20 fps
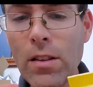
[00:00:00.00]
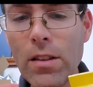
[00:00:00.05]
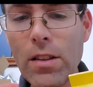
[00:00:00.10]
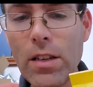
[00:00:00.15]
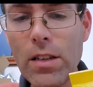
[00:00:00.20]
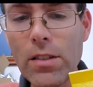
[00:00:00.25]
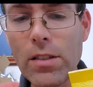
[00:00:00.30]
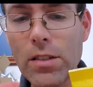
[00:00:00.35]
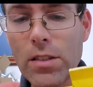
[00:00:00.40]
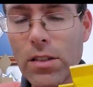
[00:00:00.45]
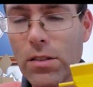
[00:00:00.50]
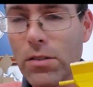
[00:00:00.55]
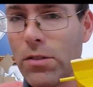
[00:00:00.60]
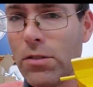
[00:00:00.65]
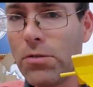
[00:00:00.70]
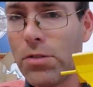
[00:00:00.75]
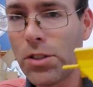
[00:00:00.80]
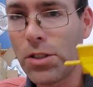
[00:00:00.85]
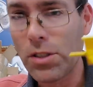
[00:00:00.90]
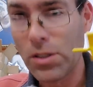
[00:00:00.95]
The
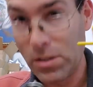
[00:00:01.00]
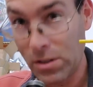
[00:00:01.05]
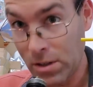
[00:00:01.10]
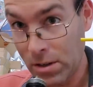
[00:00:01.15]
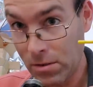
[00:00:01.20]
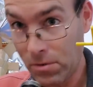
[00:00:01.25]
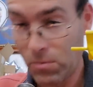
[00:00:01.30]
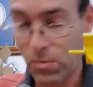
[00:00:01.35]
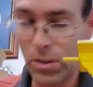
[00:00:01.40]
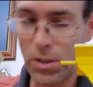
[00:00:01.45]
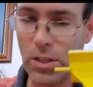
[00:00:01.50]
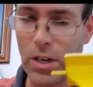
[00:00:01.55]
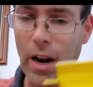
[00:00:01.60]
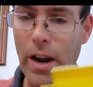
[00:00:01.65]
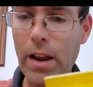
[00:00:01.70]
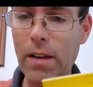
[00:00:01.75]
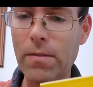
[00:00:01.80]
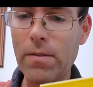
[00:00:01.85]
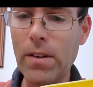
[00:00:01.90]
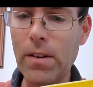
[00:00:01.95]
solution, which I
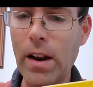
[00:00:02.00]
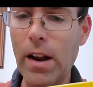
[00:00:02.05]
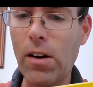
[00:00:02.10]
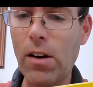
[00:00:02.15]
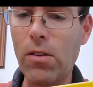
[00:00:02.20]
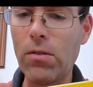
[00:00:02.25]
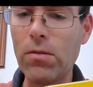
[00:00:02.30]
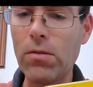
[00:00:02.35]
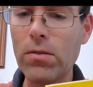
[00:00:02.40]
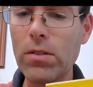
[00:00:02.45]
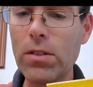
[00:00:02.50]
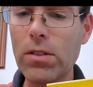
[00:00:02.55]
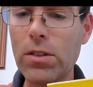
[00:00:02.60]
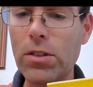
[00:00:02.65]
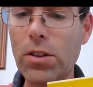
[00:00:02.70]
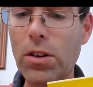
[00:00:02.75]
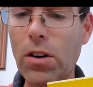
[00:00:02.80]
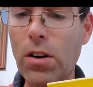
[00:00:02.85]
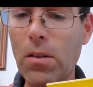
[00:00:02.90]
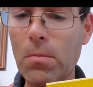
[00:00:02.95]
have now
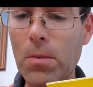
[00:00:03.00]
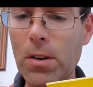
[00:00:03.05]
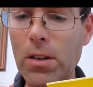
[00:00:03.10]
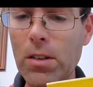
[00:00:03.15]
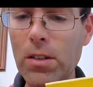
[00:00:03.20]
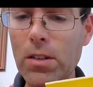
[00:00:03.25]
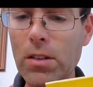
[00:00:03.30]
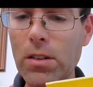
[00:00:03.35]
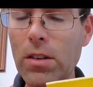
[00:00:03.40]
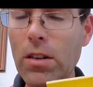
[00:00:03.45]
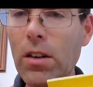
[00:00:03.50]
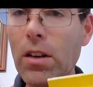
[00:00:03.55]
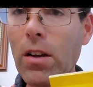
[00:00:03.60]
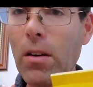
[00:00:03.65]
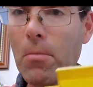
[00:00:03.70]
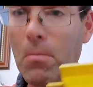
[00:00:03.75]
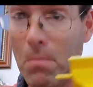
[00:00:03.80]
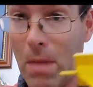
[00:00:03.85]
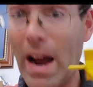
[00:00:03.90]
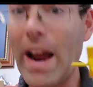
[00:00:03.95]
determined,
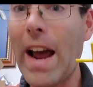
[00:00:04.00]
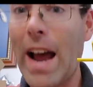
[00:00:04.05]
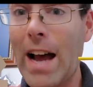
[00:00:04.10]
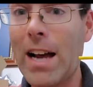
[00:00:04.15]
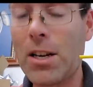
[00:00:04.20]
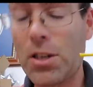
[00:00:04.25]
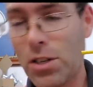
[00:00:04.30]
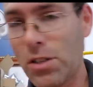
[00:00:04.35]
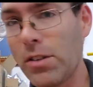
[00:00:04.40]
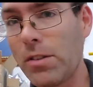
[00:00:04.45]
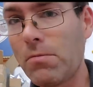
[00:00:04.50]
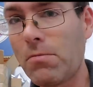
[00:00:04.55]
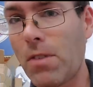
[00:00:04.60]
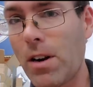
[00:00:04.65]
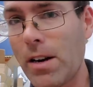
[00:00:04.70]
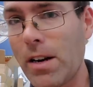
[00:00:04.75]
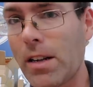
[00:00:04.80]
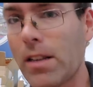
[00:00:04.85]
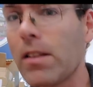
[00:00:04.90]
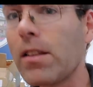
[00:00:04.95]
by actually
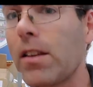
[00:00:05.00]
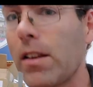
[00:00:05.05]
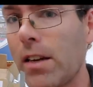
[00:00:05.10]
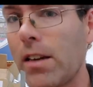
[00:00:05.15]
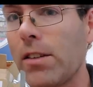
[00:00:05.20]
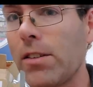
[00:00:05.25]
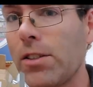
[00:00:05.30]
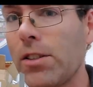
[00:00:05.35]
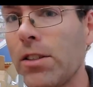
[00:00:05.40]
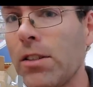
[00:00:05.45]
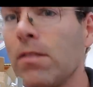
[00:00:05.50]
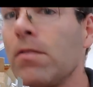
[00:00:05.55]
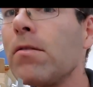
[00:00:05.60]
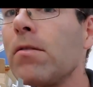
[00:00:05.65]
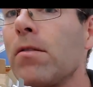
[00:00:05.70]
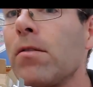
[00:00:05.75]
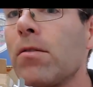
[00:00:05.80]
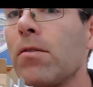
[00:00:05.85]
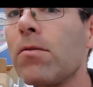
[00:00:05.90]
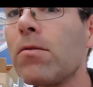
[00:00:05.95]
running the engine
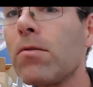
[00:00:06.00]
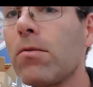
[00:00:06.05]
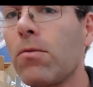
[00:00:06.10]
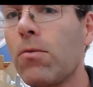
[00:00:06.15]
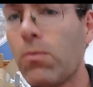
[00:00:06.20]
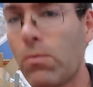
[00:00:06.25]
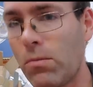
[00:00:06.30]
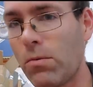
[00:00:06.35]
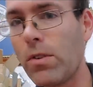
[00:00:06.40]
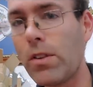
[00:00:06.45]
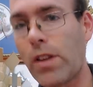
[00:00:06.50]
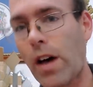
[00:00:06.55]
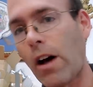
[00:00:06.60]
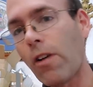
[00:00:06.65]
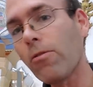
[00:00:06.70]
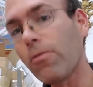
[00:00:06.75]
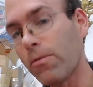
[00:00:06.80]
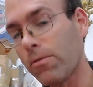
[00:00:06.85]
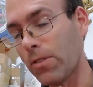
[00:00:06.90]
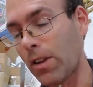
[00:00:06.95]

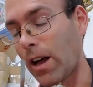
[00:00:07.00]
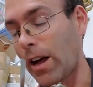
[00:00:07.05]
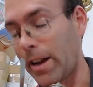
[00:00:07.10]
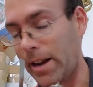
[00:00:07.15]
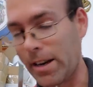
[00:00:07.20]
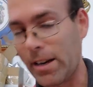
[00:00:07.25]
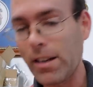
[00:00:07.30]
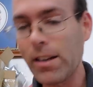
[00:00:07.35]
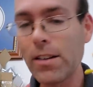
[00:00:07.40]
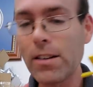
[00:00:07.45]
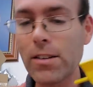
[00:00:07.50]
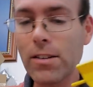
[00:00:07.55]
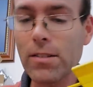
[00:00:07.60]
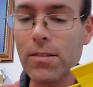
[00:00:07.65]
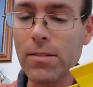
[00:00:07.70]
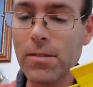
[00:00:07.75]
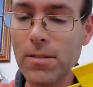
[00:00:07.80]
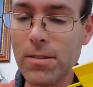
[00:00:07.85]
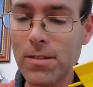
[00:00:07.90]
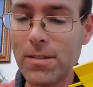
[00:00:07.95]
without flying it,
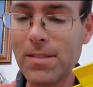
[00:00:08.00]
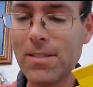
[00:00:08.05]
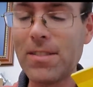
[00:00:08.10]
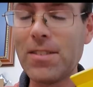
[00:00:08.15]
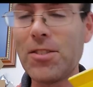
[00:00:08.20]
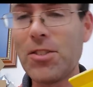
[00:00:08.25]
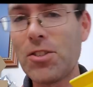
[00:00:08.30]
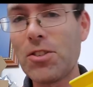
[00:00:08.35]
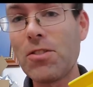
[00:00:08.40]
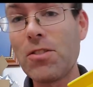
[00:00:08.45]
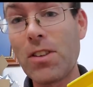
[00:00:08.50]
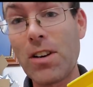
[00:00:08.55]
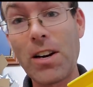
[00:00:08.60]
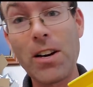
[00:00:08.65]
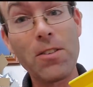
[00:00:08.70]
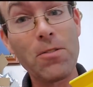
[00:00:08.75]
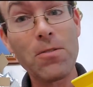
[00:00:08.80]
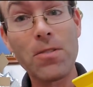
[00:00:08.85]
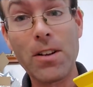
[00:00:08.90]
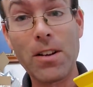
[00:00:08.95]
so that I
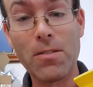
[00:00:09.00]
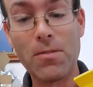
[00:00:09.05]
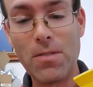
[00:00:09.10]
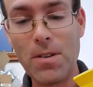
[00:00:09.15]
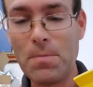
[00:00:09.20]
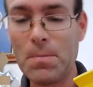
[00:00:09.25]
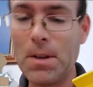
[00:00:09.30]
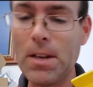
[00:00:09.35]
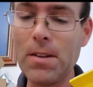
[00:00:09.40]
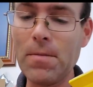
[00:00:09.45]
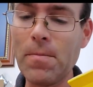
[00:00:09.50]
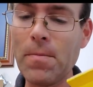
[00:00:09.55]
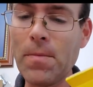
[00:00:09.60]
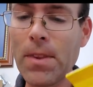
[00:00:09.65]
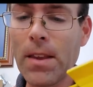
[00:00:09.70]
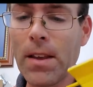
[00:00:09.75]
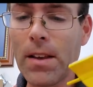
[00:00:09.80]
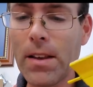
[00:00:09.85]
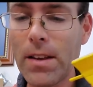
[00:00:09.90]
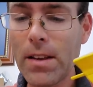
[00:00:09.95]
don't get a repeat,
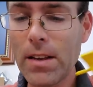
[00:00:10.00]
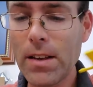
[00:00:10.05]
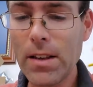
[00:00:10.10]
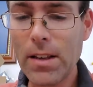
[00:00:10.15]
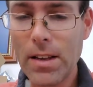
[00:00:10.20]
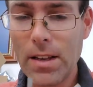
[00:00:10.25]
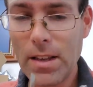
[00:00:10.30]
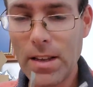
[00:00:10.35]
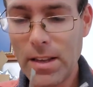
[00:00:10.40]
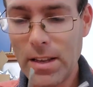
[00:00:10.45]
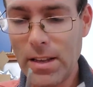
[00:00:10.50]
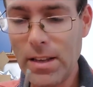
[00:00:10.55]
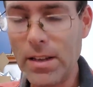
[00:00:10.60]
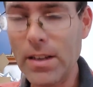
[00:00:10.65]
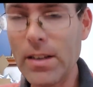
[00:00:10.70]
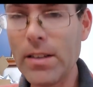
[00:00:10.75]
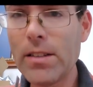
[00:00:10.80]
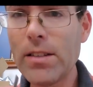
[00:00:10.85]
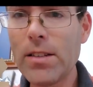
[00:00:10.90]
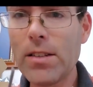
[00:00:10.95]

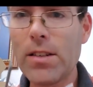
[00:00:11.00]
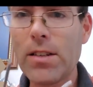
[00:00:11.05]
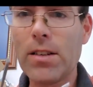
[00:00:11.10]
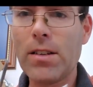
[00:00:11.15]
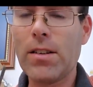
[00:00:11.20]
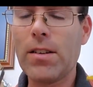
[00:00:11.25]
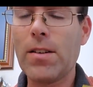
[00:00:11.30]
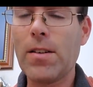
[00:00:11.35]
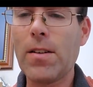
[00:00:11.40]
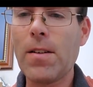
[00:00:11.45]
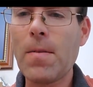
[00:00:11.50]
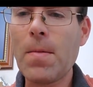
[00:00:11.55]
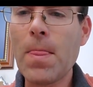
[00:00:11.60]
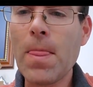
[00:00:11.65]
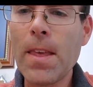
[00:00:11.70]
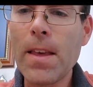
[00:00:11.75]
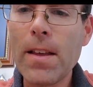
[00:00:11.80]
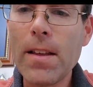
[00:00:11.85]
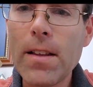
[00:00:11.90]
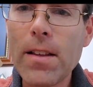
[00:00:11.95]
is
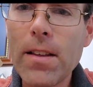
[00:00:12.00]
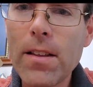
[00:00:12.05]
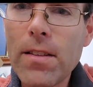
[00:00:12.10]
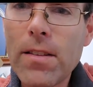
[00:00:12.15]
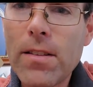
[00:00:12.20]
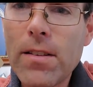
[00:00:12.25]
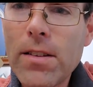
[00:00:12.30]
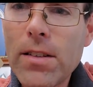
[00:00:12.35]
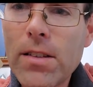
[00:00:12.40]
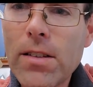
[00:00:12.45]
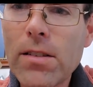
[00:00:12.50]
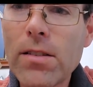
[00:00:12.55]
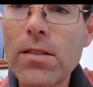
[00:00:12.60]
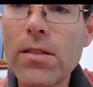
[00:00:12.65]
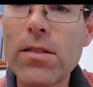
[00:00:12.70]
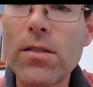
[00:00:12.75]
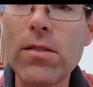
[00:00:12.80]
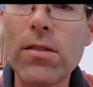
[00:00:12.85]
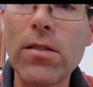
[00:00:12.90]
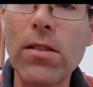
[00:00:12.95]
this
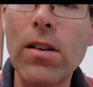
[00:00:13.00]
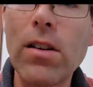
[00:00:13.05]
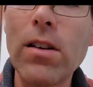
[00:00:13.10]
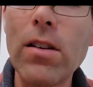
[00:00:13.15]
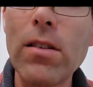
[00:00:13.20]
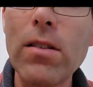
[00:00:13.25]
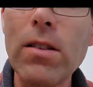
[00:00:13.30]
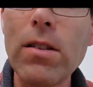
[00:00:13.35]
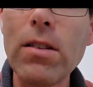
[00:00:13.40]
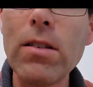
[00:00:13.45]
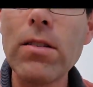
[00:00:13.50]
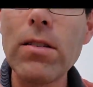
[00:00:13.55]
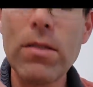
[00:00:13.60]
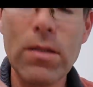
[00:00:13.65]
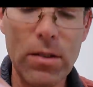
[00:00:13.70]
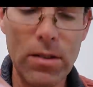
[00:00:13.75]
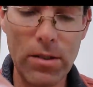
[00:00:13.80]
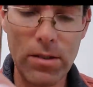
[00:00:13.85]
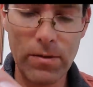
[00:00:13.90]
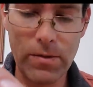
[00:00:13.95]
little
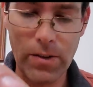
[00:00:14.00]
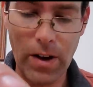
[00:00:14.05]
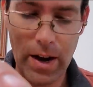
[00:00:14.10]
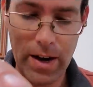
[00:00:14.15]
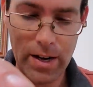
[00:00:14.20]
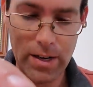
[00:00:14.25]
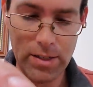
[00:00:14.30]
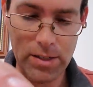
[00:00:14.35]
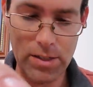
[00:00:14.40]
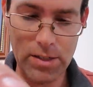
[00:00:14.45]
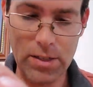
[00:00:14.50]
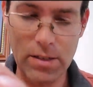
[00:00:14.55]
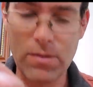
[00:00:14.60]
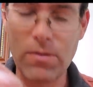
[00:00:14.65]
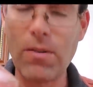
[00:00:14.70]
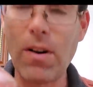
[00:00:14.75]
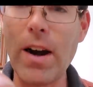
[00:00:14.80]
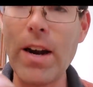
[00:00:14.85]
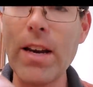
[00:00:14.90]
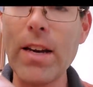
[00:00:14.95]
device
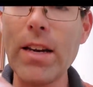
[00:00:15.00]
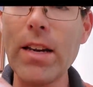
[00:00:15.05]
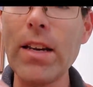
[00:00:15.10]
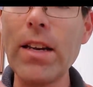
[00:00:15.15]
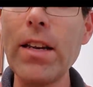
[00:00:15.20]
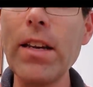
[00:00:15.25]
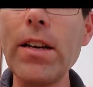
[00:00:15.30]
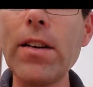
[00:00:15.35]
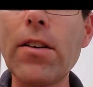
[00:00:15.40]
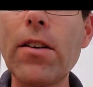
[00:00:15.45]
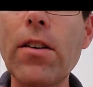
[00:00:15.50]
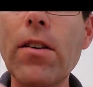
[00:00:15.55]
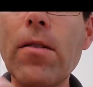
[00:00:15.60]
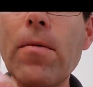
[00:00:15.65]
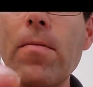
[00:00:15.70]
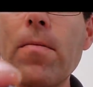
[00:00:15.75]
right here.